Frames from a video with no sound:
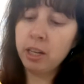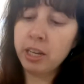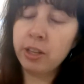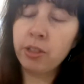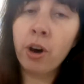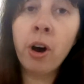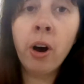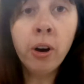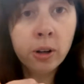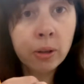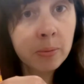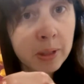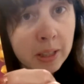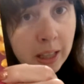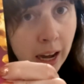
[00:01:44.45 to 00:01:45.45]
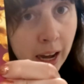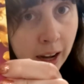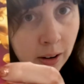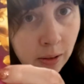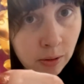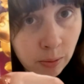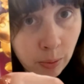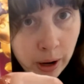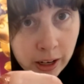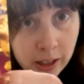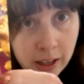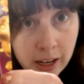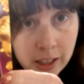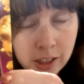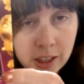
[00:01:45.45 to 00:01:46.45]
in the hopes that when it
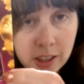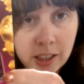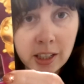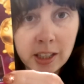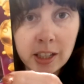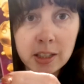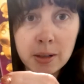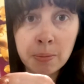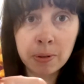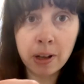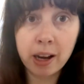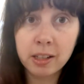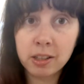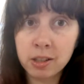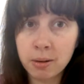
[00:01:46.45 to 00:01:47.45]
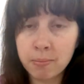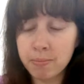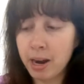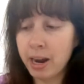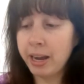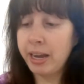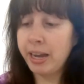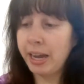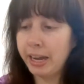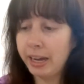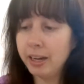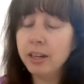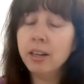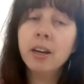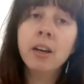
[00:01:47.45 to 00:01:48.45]
actually gets applied to my
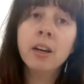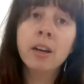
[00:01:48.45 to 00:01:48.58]
hair,